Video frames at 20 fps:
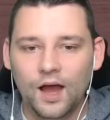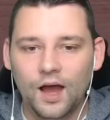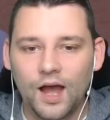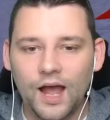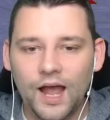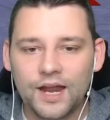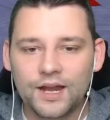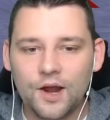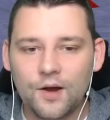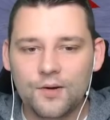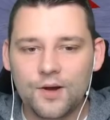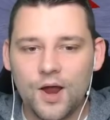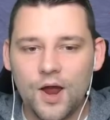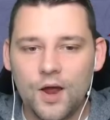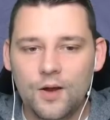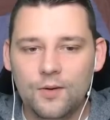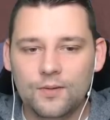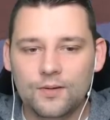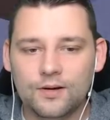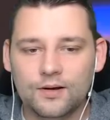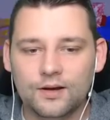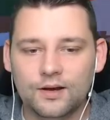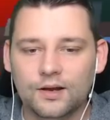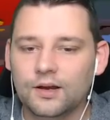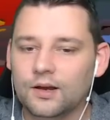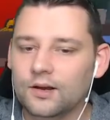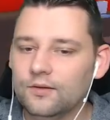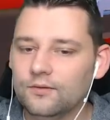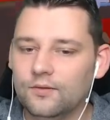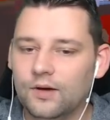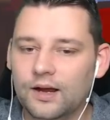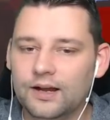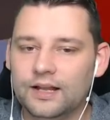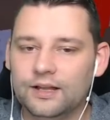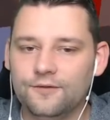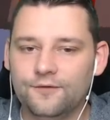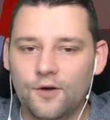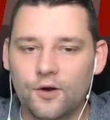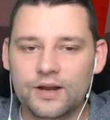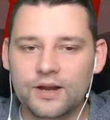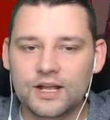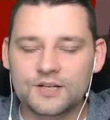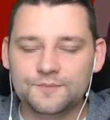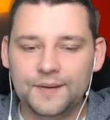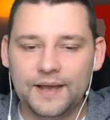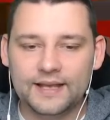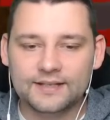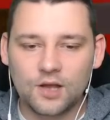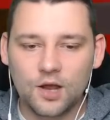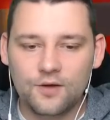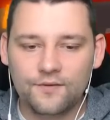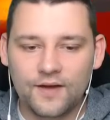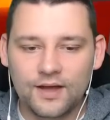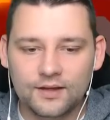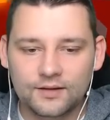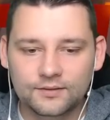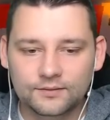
I don't know. Right, let's throw this piece over.